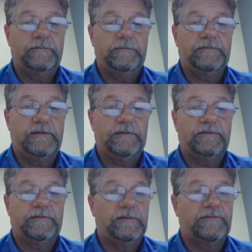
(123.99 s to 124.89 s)

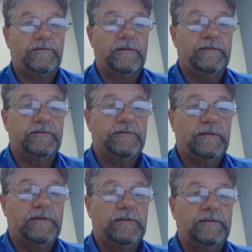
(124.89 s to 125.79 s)
discussion, let's try this
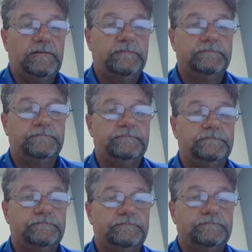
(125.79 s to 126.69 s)
again.
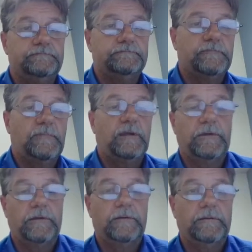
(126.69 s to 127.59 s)
There we go.